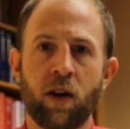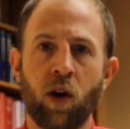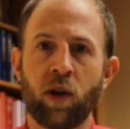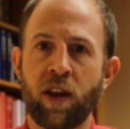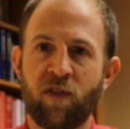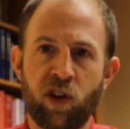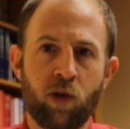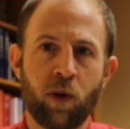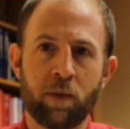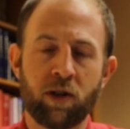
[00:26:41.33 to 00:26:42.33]
Only a
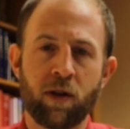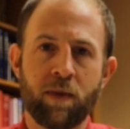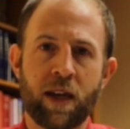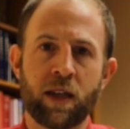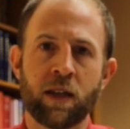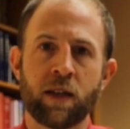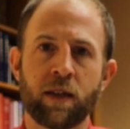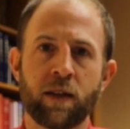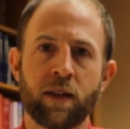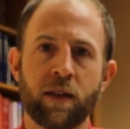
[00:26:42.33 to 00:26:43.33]
few women remain.
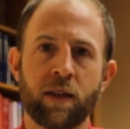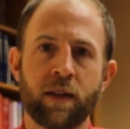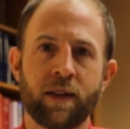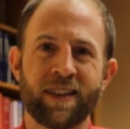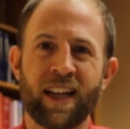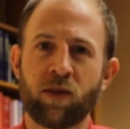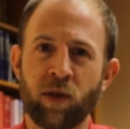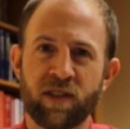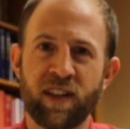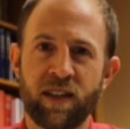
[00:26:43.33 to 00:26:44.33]
That's
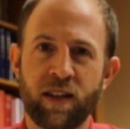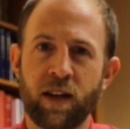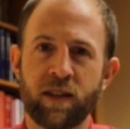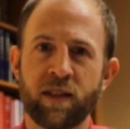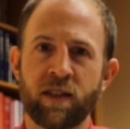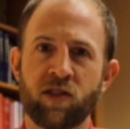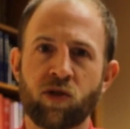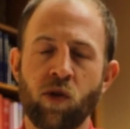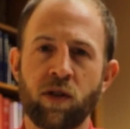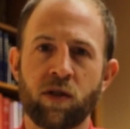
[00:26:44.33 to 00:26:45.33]
what sin does. It
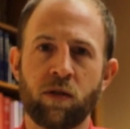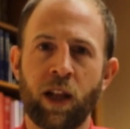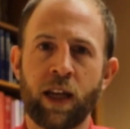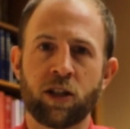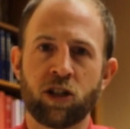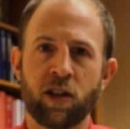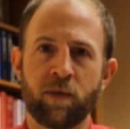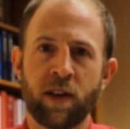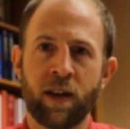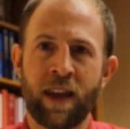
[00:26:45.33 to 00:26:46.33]
destroys our
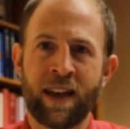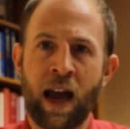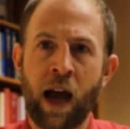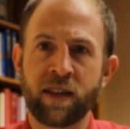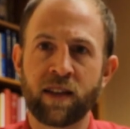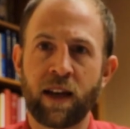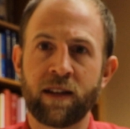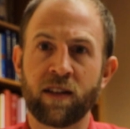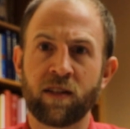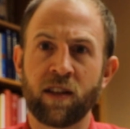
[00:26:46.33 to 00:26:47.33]
relationships. It, it
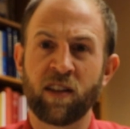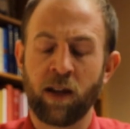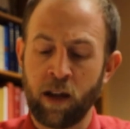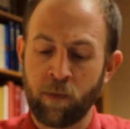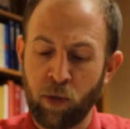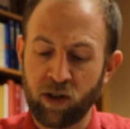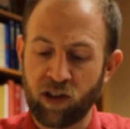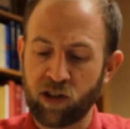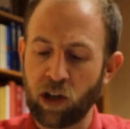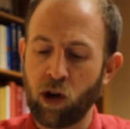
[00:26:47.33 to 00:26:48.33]
isolates us. It puts
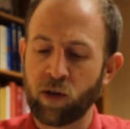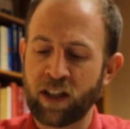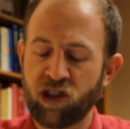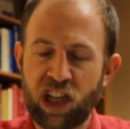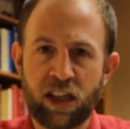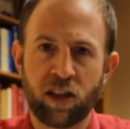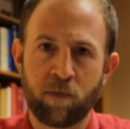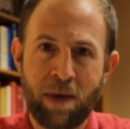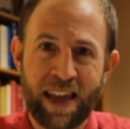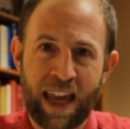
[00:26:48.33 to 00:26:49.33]
us alone. And Jesus
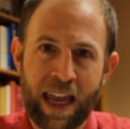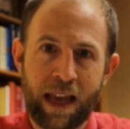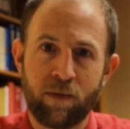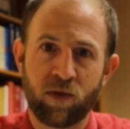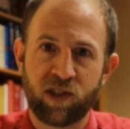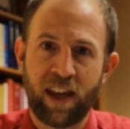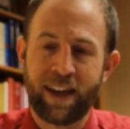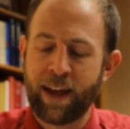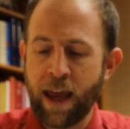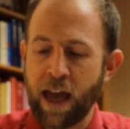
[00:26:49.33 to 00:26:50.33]
became
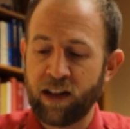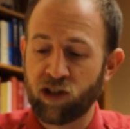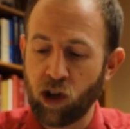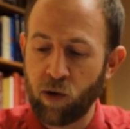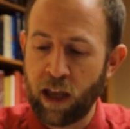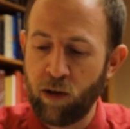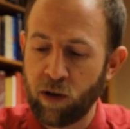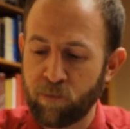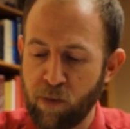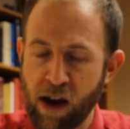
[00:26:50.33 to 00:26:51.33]
sin. And so he
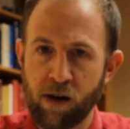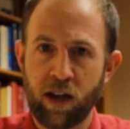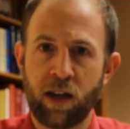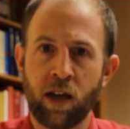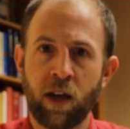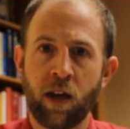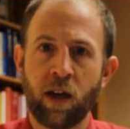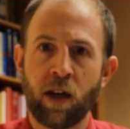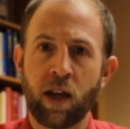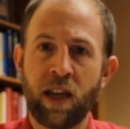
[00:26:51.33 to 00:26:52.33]
was buried.
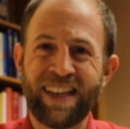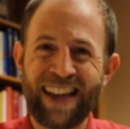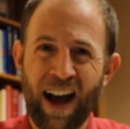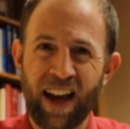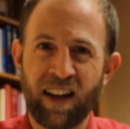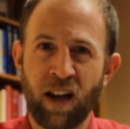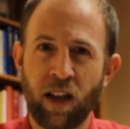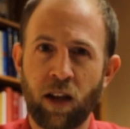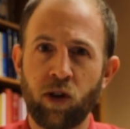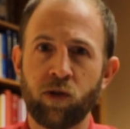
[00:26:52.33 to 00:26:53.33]
He died
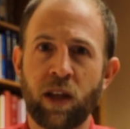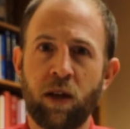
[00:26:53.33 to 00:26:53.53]
alone.